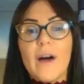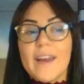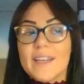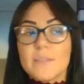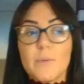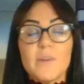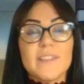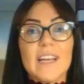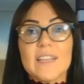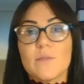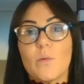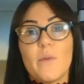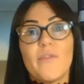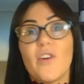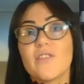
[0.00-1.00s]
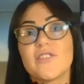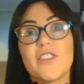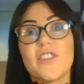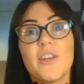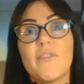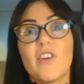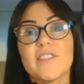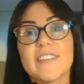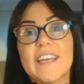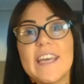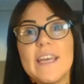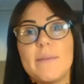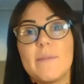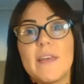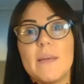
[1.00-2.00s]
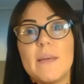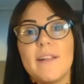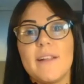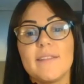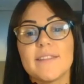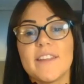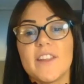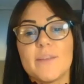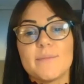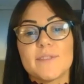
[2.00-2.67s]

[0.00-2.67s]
And I suppose that's what we've got to do. We've got to keep building them.